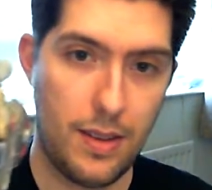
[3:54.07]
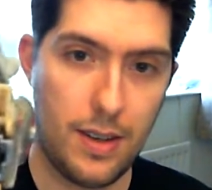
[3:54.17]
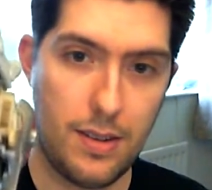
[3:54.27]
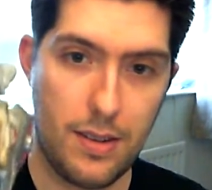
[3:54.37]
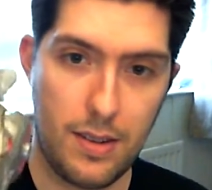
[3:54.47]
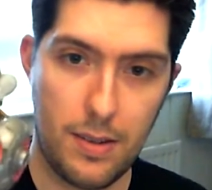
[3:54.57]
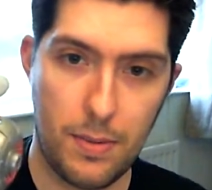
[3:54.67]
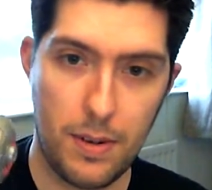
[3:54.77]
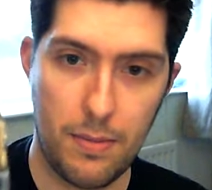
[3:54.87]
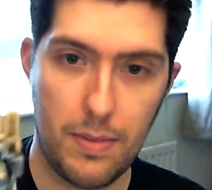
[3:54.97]
as does this
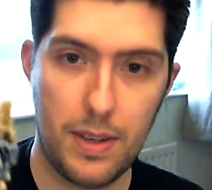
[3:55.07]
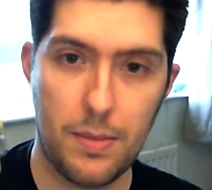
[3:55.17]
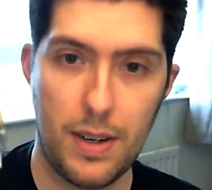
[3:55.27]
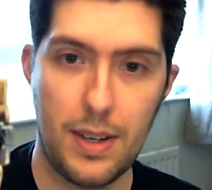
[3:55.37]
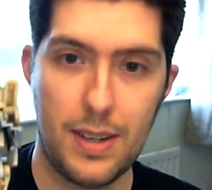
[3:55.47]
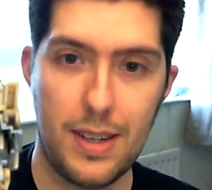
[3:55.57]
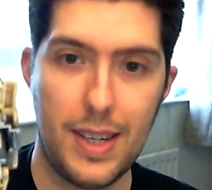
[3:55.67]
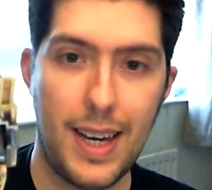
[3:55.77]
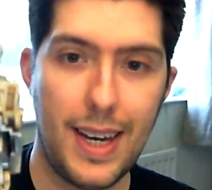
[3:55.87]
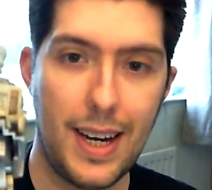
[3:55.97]
one. This one is
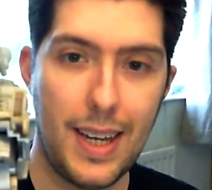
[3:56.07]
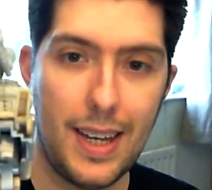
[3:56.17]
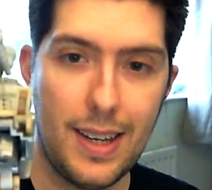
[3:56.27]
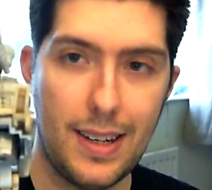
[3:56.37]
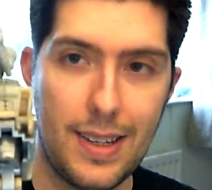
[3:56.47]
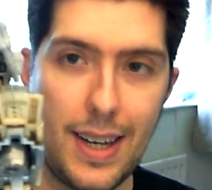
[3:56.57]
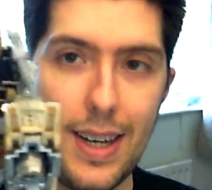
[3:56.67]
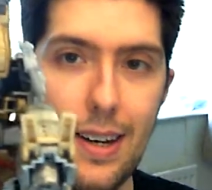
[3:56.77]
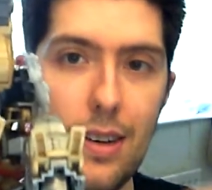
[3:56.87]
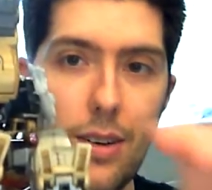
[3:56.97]
entirely
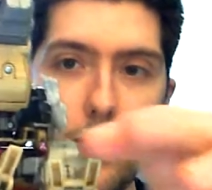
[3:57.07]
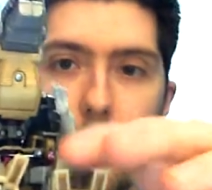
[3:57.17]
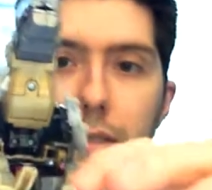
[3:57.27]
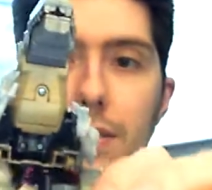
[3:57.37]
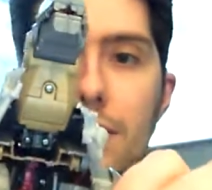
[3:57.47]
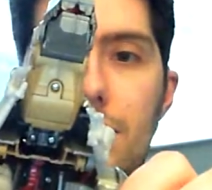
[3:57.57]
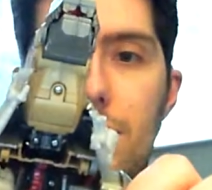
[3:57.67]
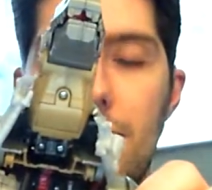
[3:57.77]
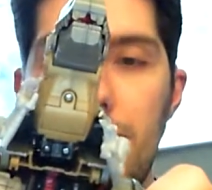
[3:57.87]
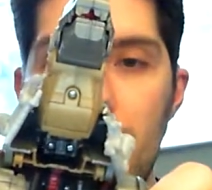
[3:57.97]
hollow,
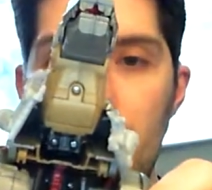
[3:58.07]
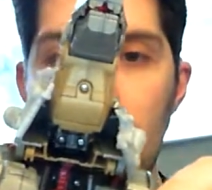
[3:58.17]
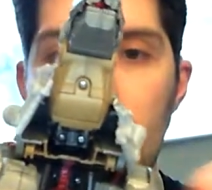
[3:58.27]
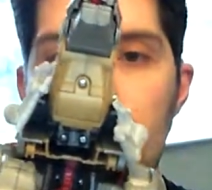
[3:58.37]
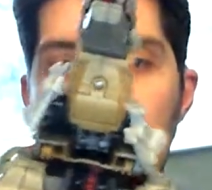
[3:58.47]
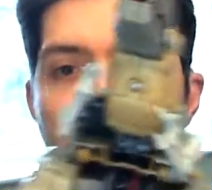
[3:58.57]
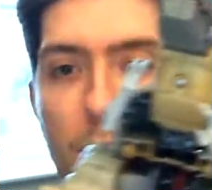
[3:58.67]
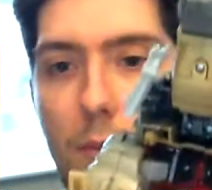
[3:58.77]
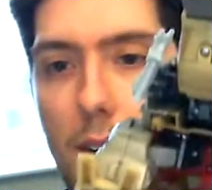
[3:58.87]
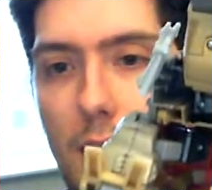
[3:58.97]
so it feels really,
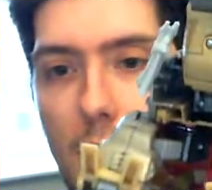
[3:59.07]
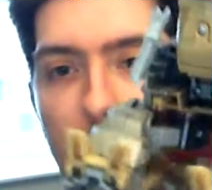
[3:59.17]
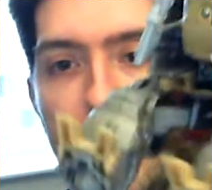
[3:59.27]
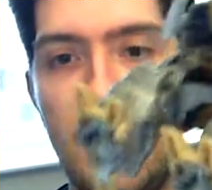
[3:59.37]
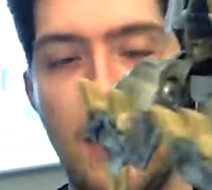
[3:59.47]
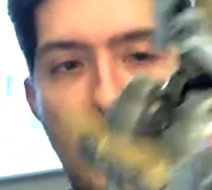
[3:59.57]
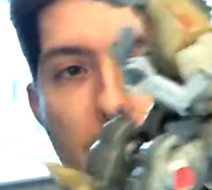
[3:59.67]
really light.